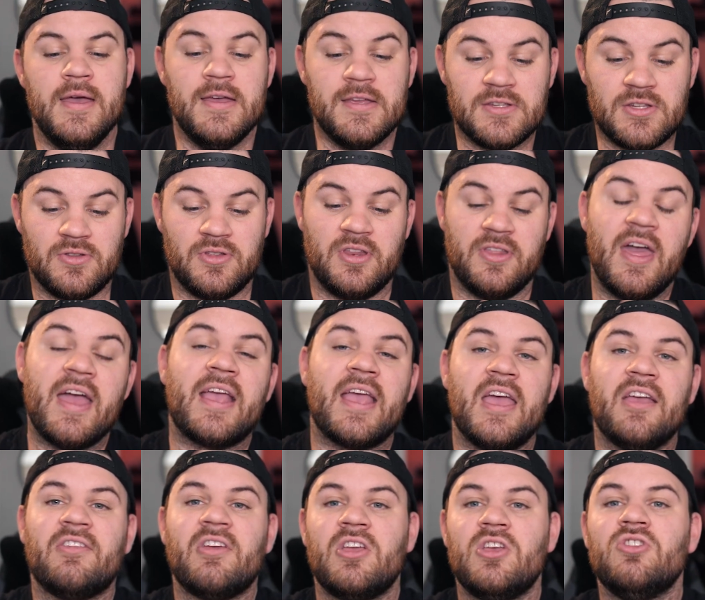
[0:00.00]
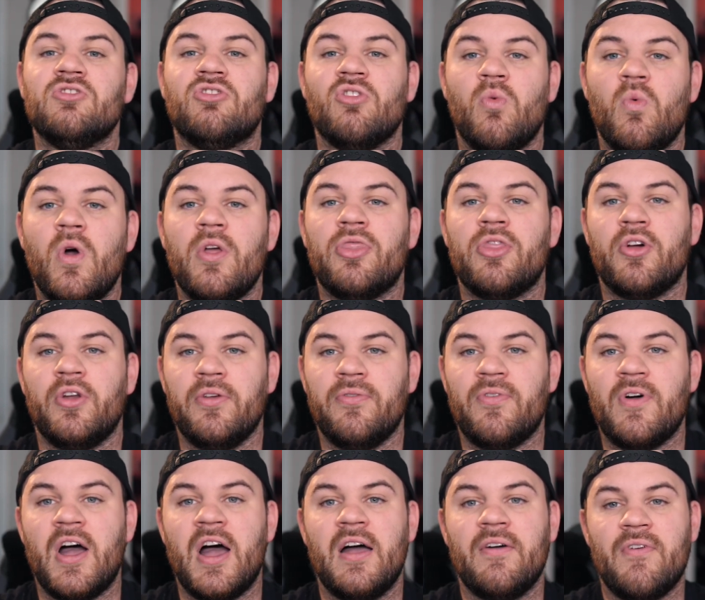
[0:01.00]
So in that case, I use the
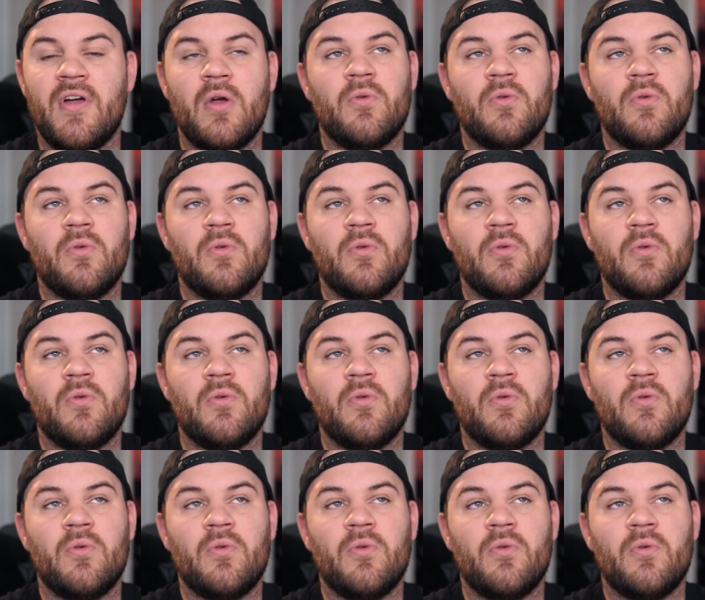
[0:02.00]
135.